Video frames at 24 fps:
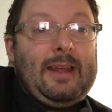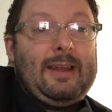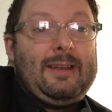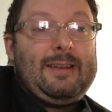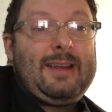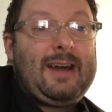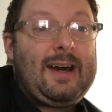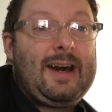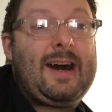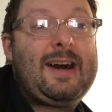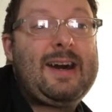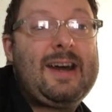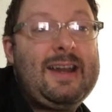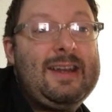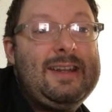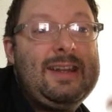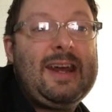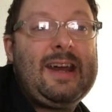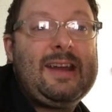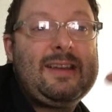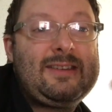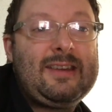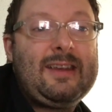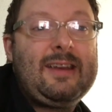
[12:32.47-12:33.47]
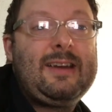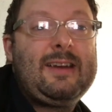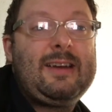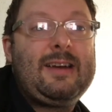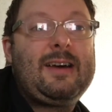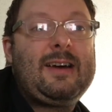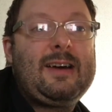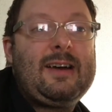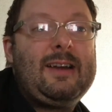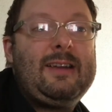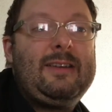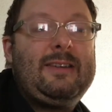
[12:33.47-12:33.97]
hi NASA,
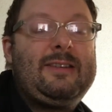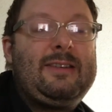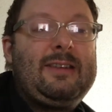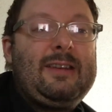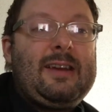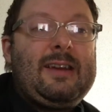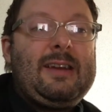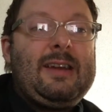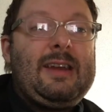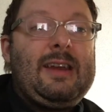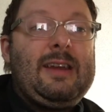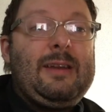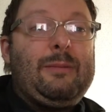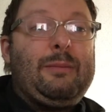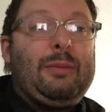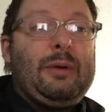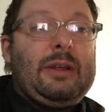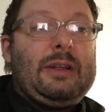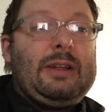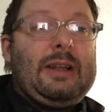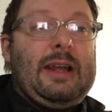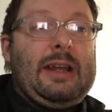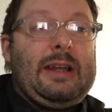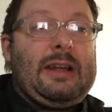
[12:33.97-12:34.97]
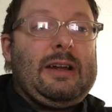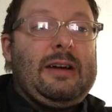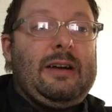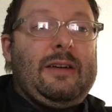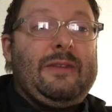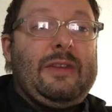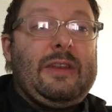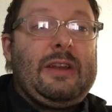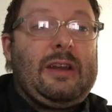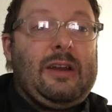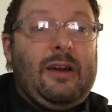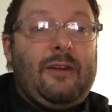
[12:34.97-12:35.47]
hi CIA, but
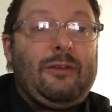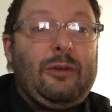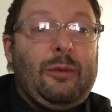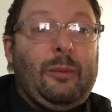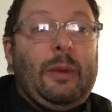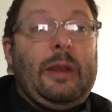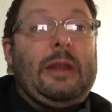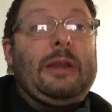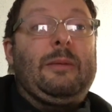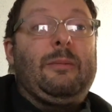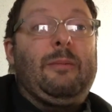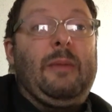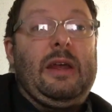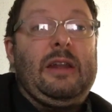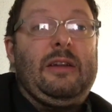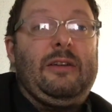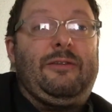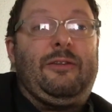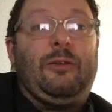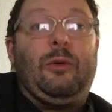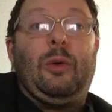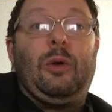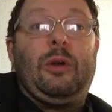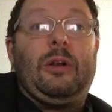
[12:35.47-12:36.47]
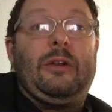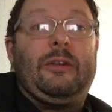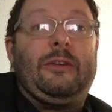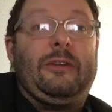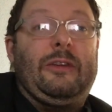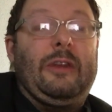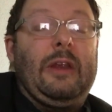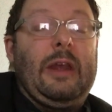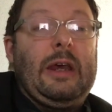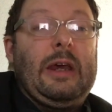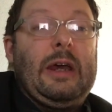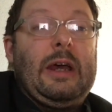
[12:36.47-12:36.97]
of the government
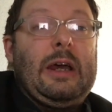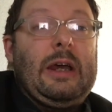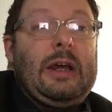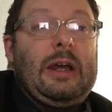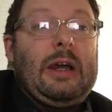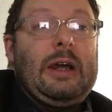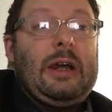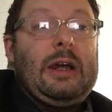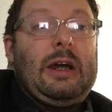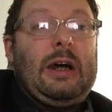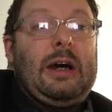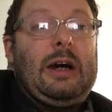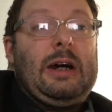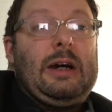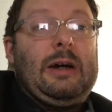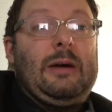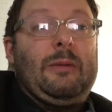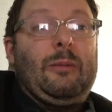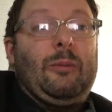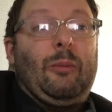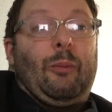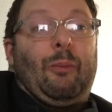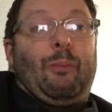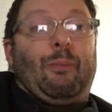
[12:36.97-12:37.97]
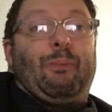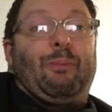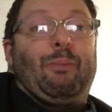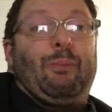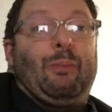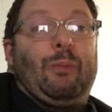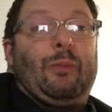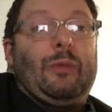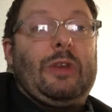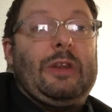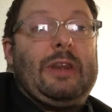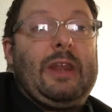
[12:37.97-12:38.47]
metaphors
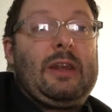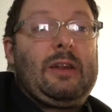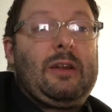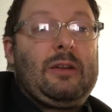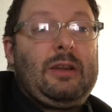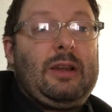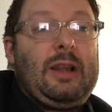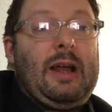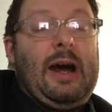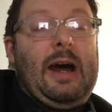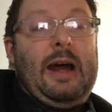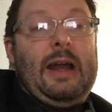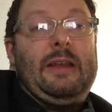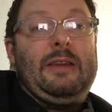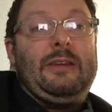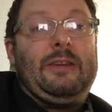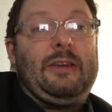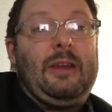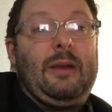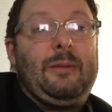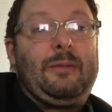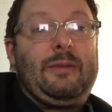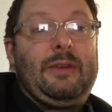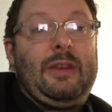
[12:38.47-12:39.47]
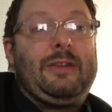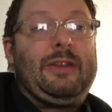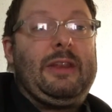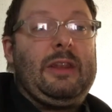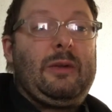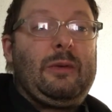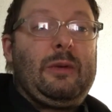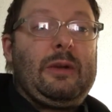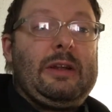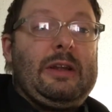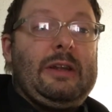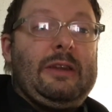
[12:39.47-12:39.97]
that are lies. I
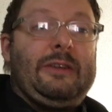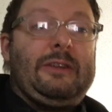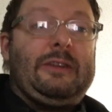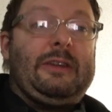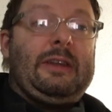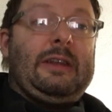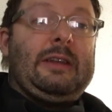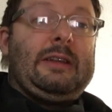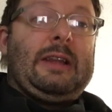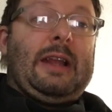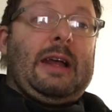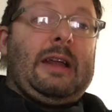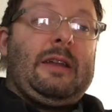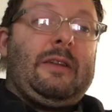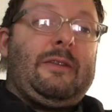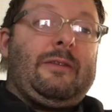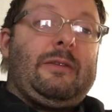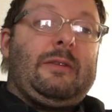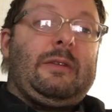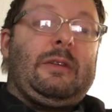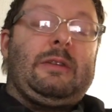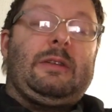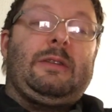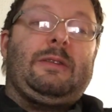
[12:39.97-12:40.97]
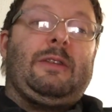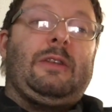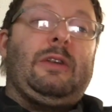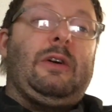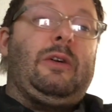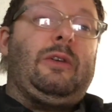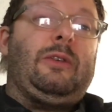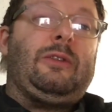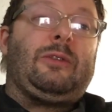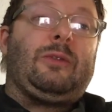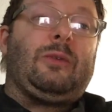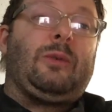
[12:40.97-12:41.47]
think we're going to see a lot of
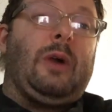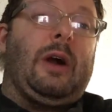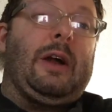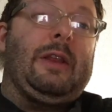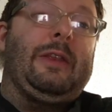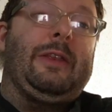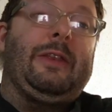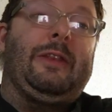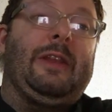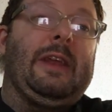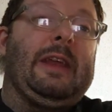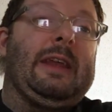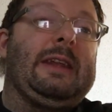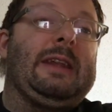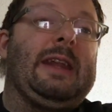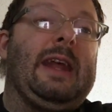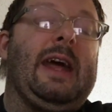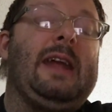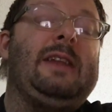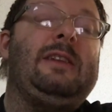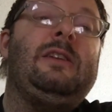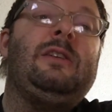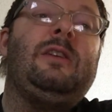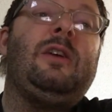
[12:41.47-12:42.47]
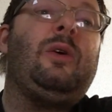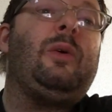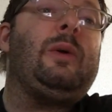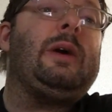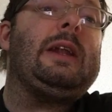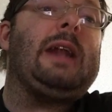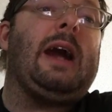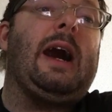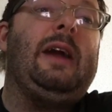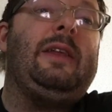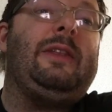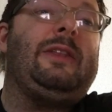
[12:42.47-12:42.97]
those run thin. And you know
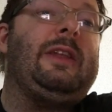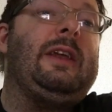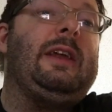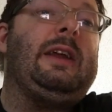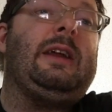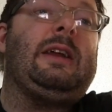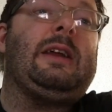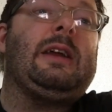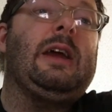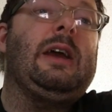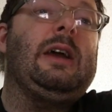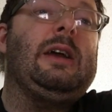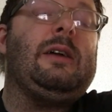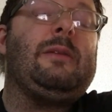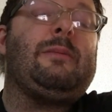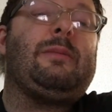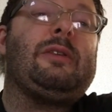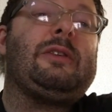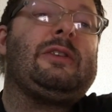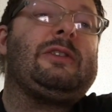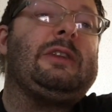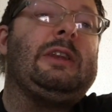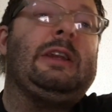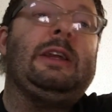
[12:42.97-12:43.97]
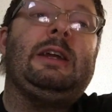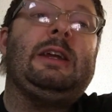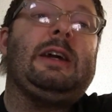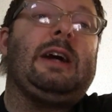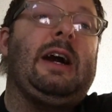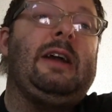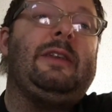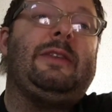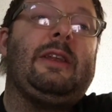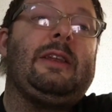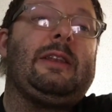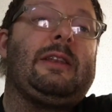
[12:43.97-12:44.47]
what? I think
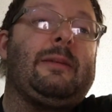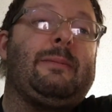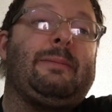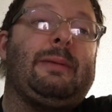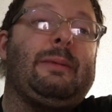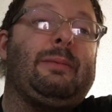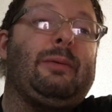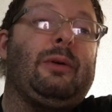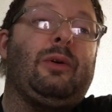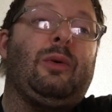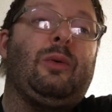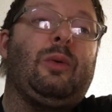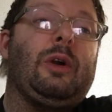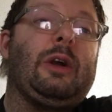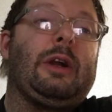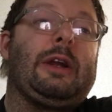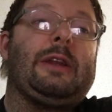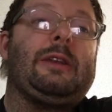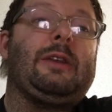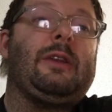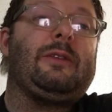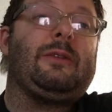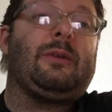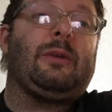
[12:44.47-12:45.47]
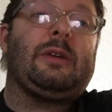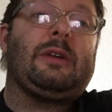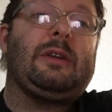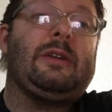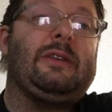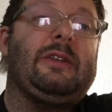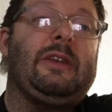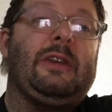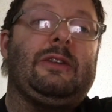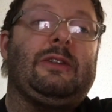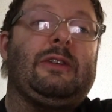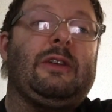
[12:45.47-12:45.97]
the people who work in those
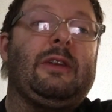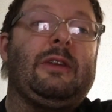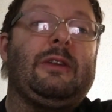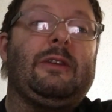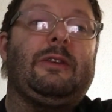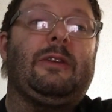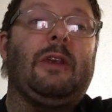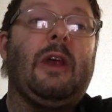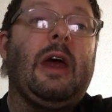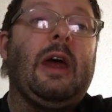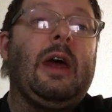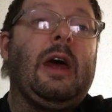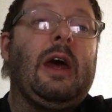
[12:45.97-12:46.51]
organizations